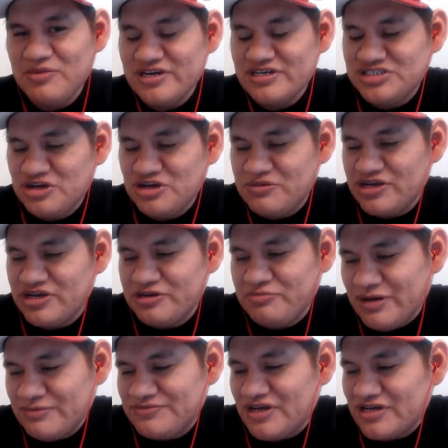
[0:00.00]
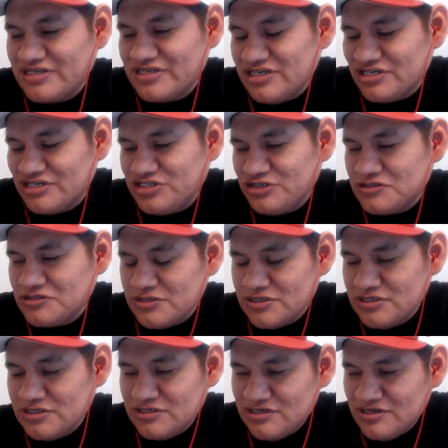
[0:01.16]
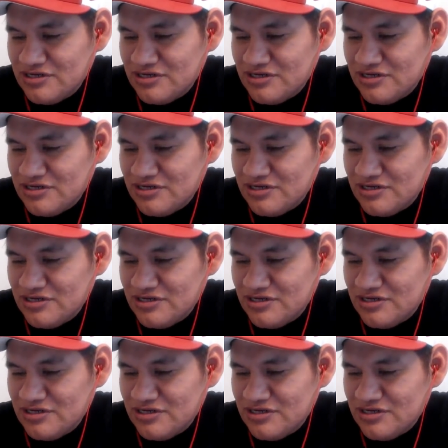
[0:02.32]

better show me your pop sockets and I'll choose one.